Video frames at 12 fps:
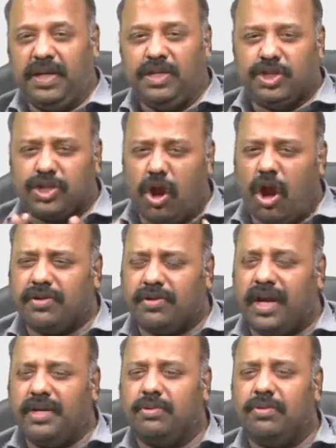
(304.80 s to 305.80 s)
In short,
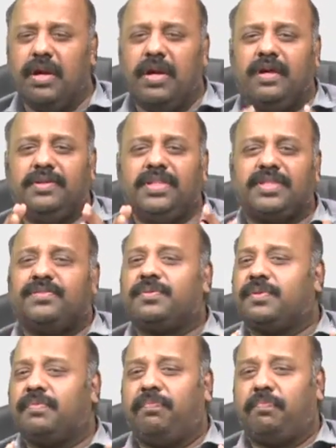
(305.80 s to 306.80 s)
right now, this
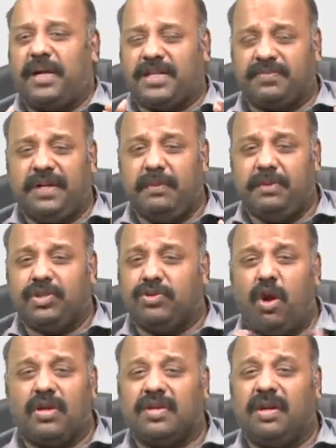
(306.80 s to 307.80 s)
press freedom is
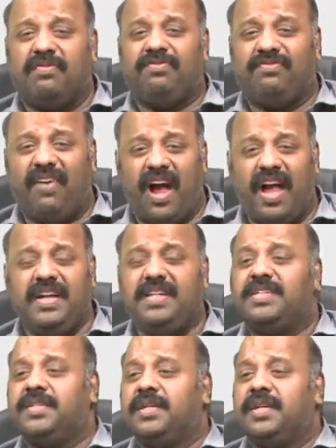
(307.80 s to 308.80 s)
not
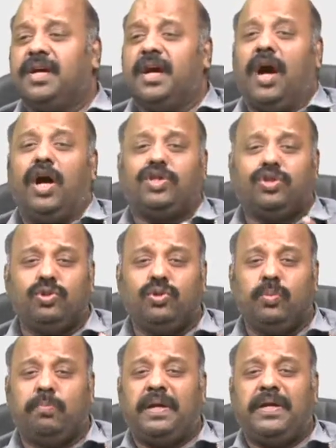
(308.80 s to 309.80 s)
confined
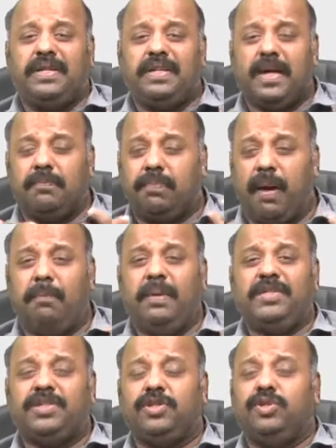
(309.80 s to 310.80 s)
to printing and
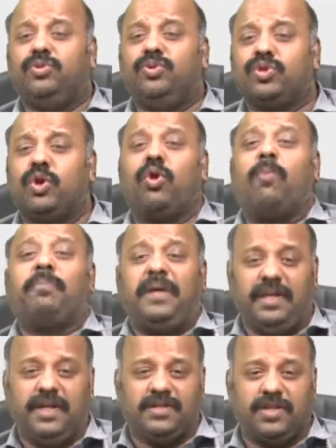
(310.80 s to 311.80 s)
publishing news or
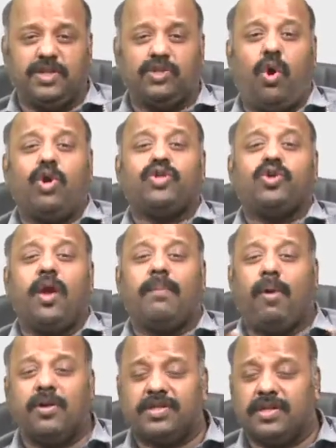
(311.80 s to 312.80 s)
opinions. It's also
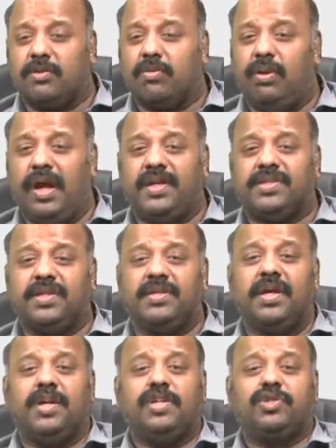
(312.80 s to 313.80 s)
about
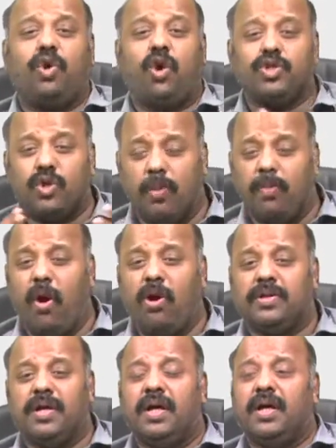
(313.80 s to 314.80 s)
circulation. It's also
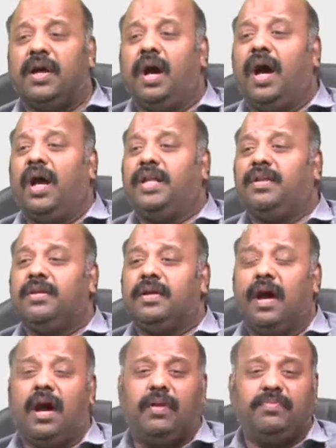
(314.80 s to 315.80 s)
about
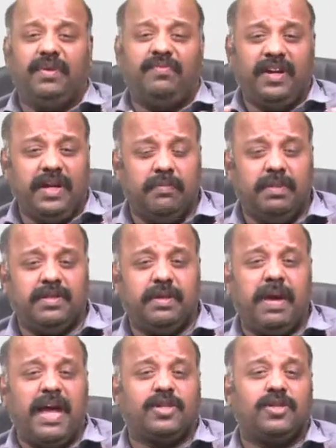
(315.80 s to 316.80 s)
the freedom in the
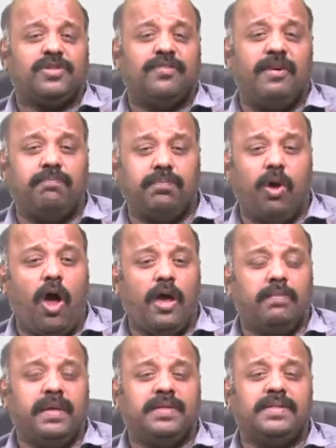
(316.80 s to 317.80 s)
matters of
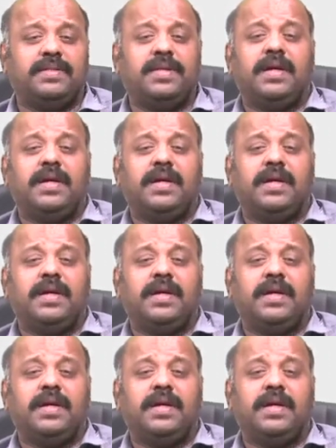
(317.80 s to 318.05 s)
employment,